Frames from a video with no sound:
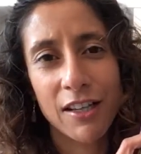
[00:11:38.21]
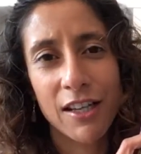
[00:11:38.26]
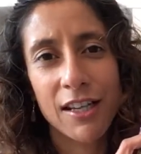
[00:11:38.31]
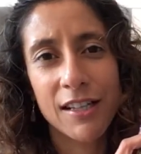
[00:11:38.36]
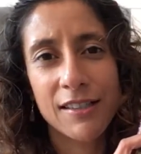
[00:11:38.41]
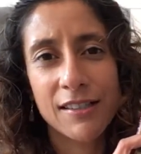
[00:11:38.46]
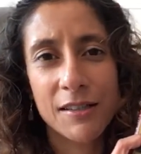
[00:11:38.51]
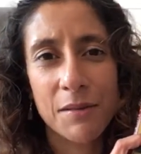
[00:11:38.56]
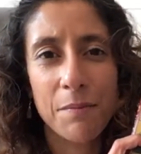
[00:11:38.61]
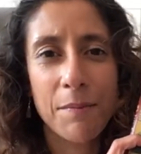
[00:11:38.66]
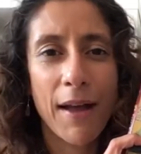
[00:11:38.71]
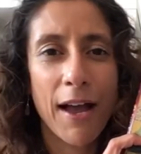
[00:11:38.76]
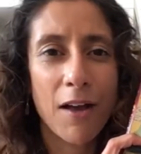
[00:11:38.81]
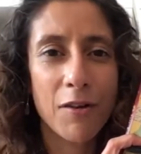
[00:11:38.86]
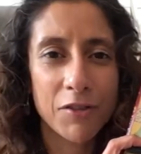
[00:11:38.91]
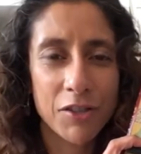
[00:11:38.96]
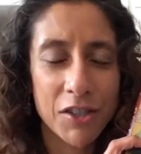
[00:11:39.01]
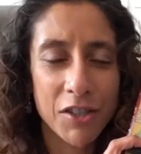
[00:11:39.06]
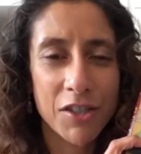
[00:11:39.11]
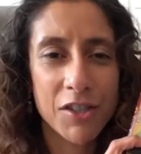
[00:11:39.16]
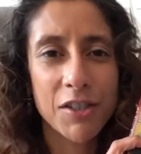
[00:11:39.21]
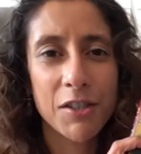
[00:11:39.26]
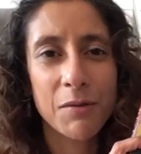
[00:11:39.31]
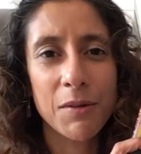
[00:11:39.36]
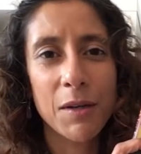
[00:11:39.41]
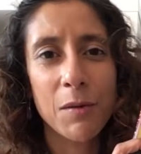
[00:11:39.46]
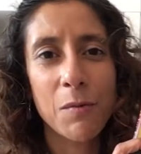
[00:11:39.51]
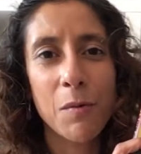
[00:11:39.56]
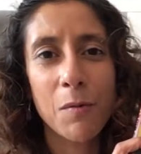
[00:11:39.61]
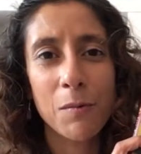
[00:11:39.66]
It's about just
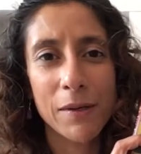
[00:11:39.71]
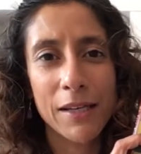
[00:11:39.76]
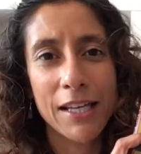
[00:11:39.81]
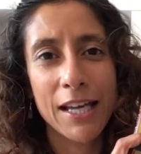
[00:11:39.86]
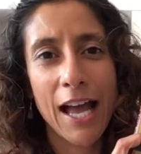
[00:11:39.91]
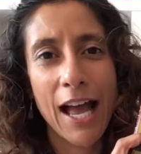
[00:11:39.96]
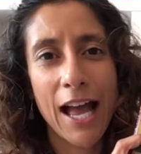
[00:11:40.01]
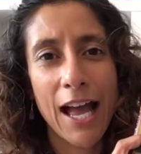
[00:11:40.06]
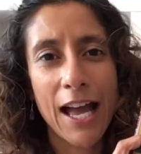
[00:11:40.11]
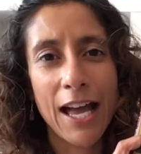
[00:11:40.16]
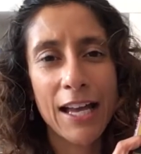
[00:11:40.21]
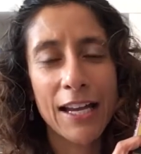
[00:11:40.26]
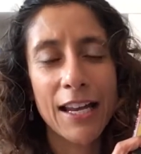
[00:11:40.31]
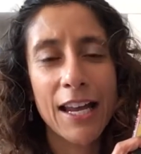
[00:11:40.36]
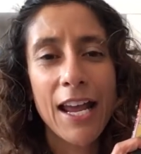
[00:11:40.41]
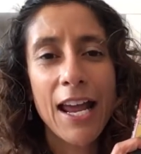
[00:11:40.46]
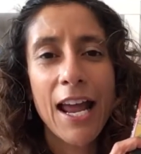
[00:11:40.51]
doing what we can.